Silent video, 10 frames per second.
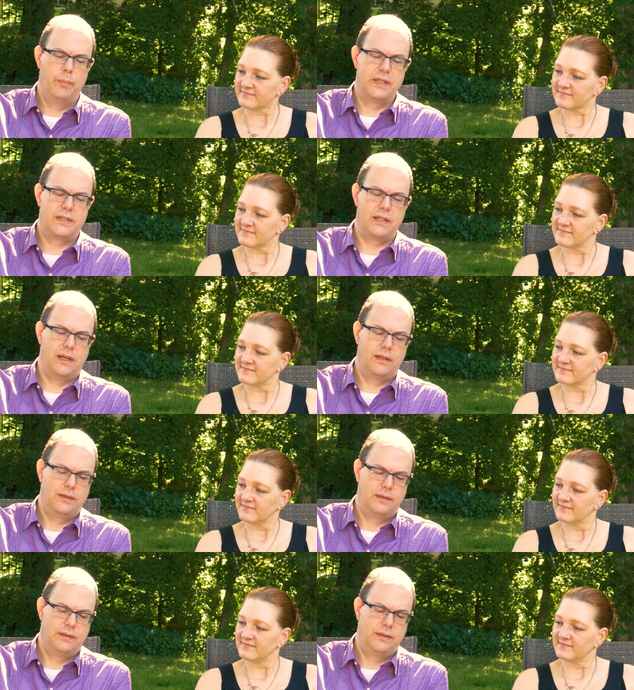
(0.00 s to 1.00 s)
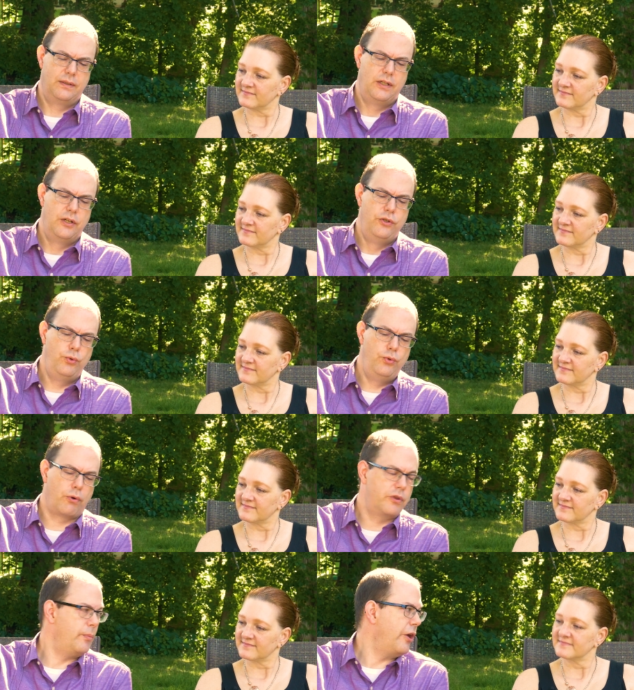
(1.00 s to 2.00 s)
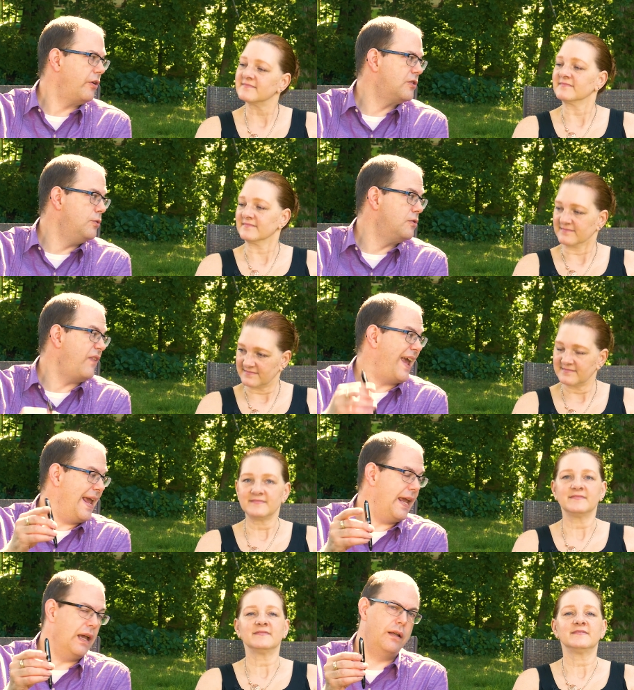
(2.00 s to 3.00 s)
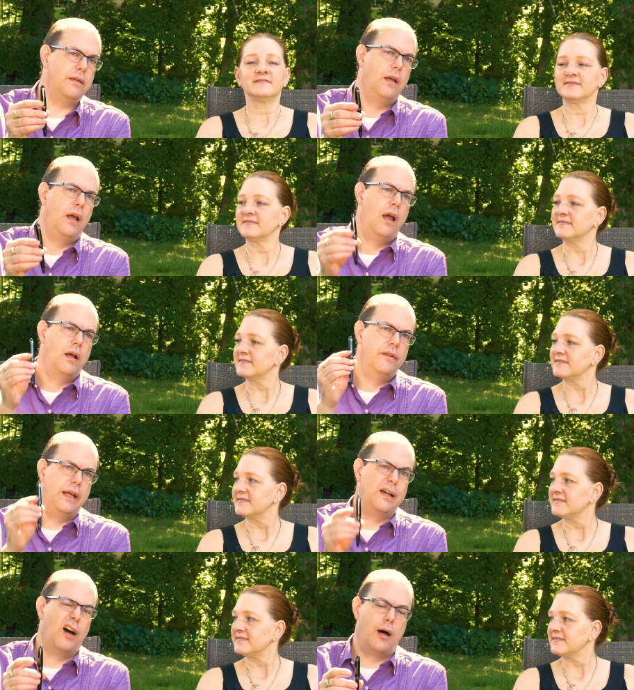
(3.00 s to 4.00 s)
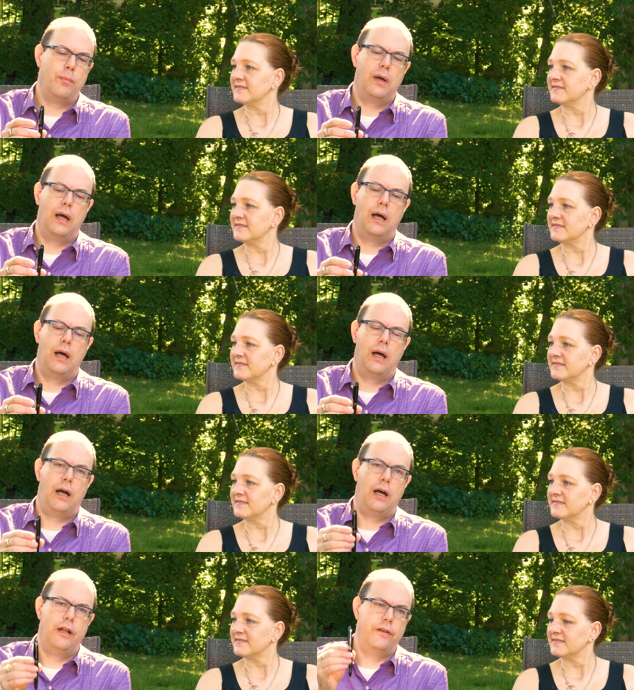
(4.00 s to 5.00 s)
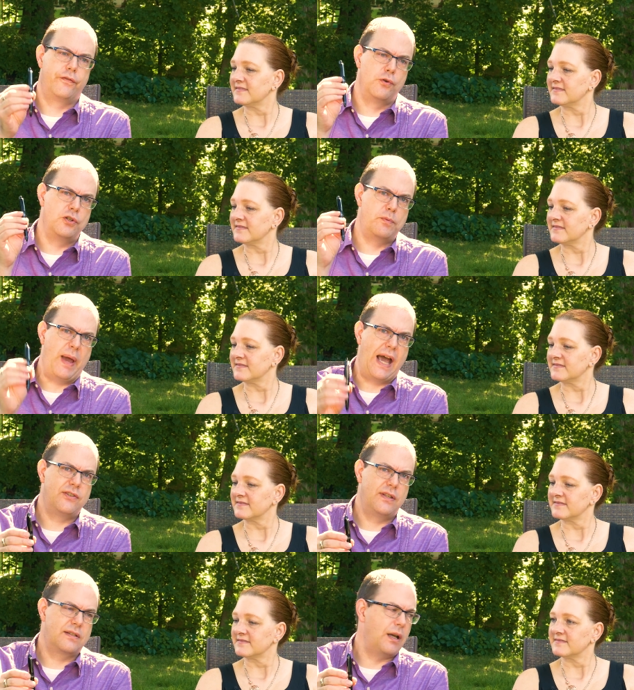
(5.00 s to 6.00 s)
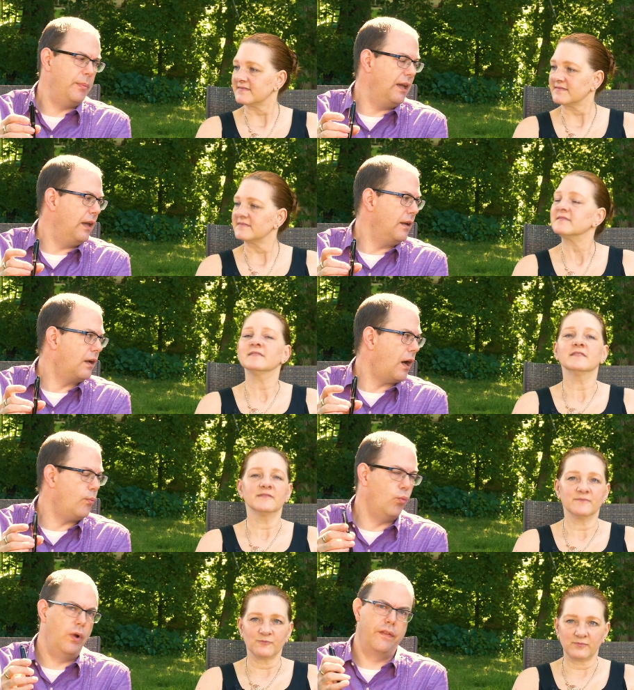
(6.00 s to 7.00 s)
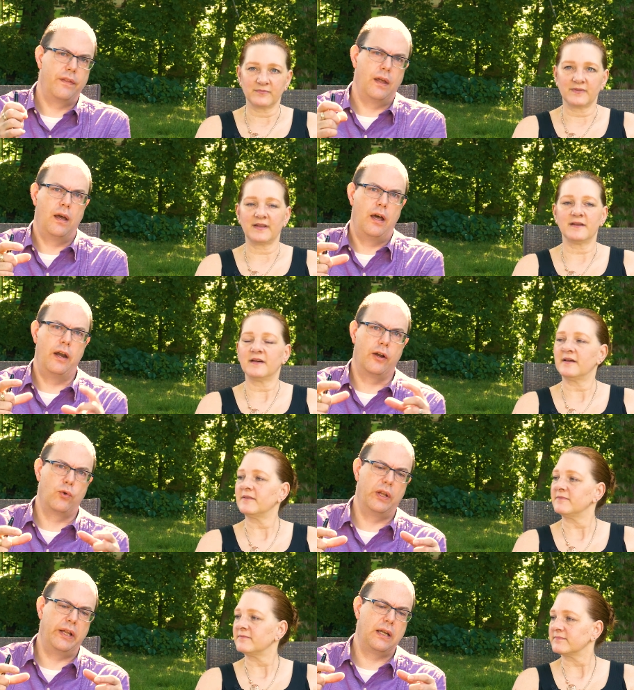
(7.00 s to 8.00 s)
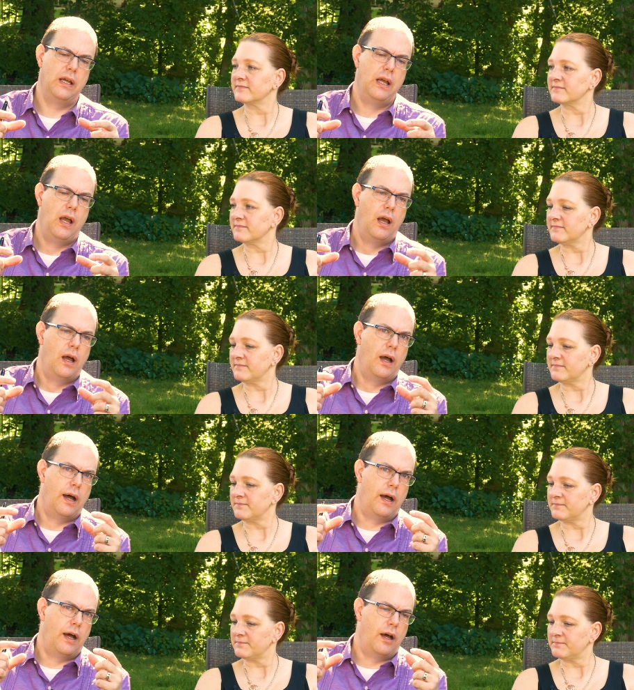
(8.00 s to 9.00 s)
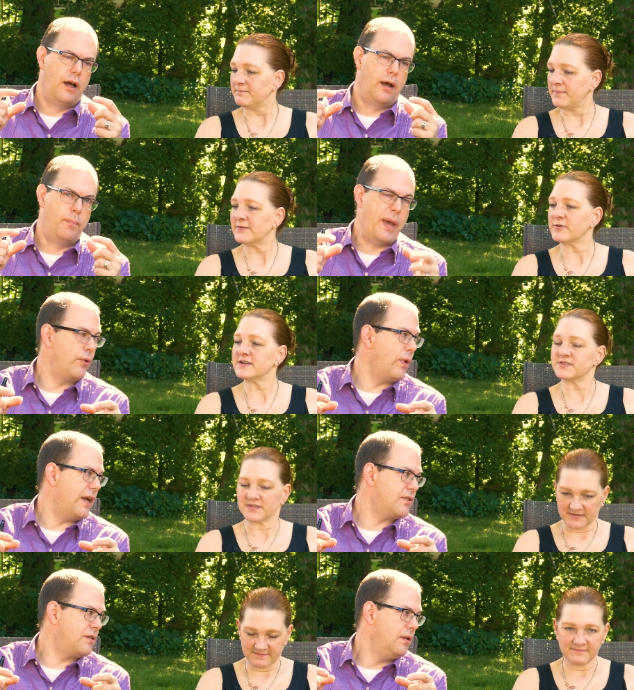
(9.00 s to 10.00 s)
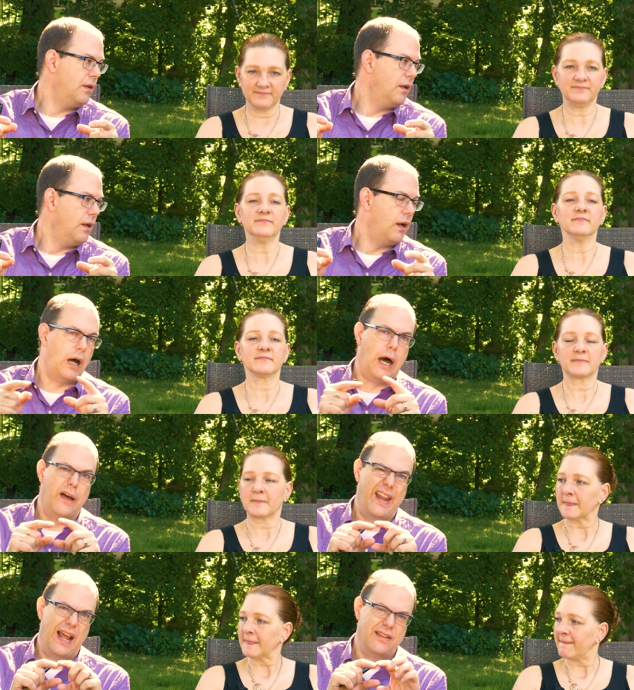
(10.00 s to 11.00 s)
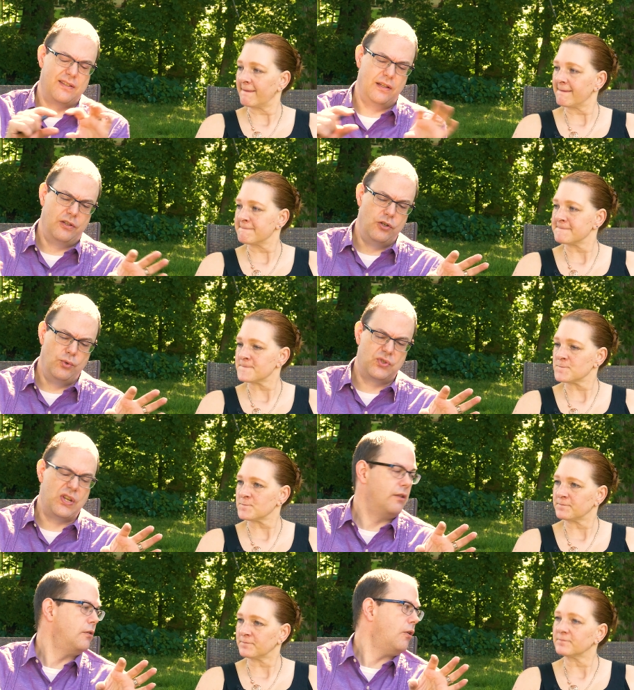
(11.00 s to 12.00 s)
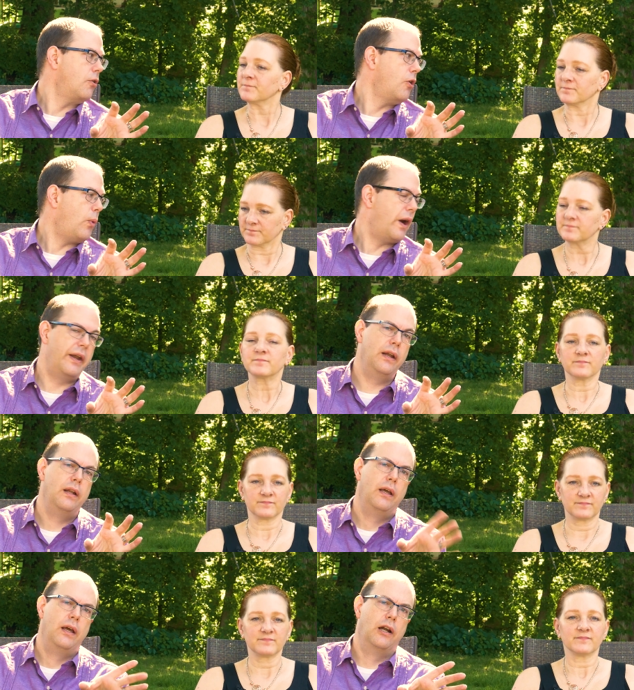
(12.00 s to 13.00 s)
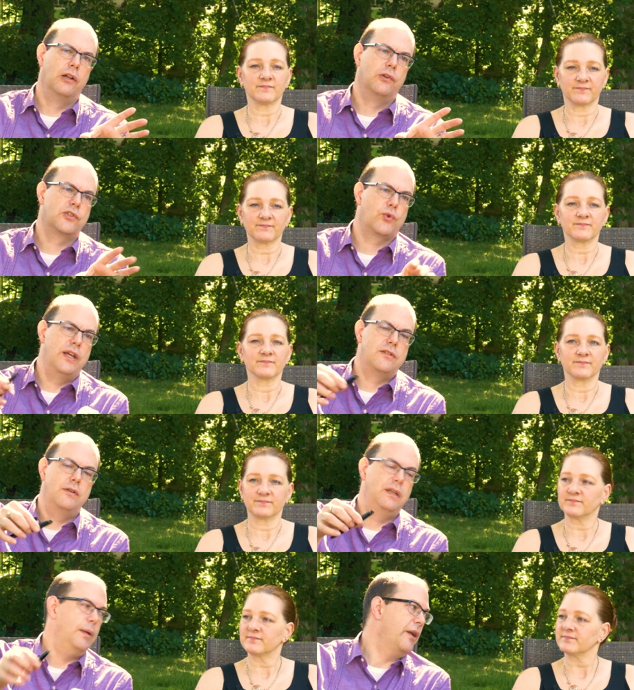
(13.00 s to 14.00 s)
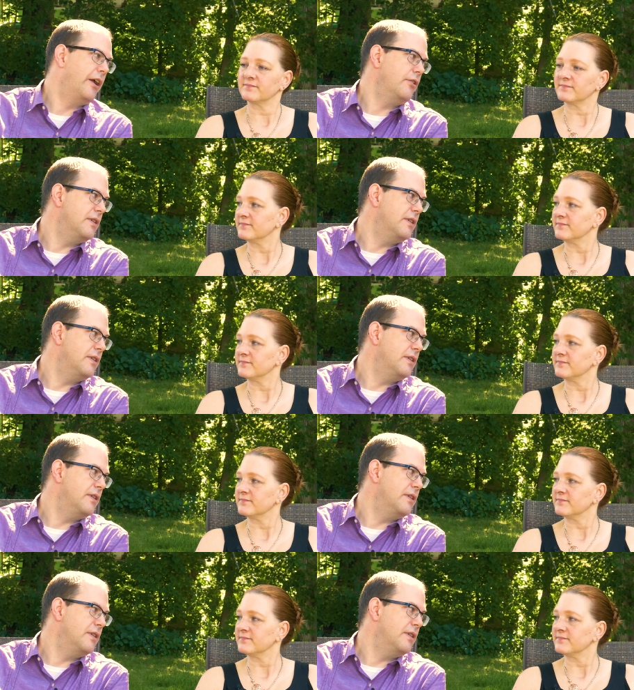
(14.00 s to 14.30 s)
Speaker 1: but uh, new North American exclusive and they come, uh, the first batch that's coming in come with uh, an acrylic pen, pen, rest, mm -hmm. that has the, the new Sailor logo on it. And it looks great so you can keep it on